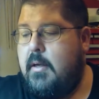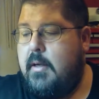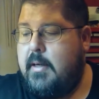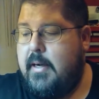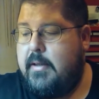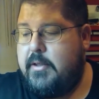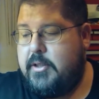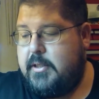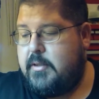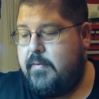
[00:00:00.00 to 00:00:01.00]
and kind of the
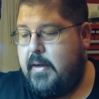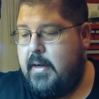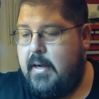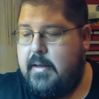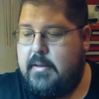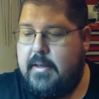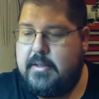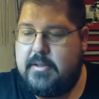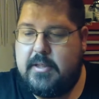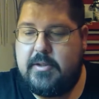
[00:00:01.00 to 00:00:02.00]
gist of I got it,
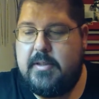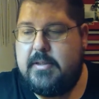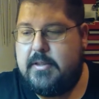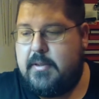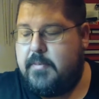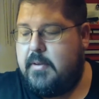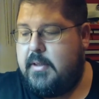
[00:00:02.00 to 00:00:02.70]
accessories is something